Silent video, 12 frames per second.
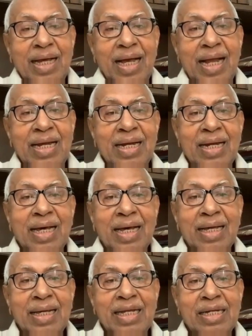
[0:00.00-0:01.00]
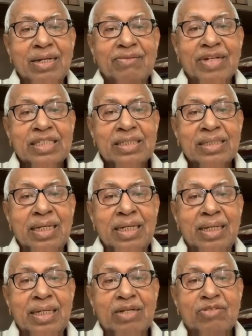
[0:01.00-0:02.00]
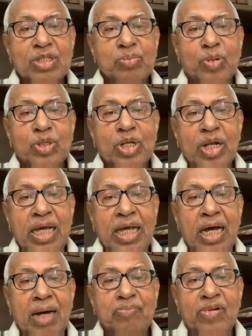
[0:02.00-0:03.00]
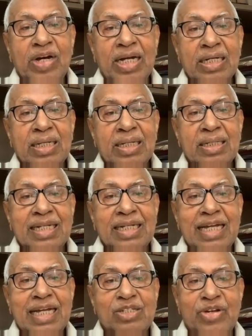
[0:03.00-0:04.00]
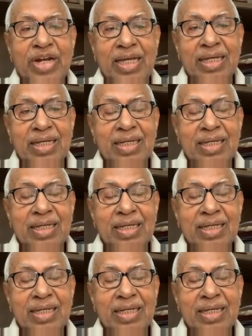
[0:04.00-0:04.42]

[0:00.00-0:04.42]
and it was put on an upward trajectory.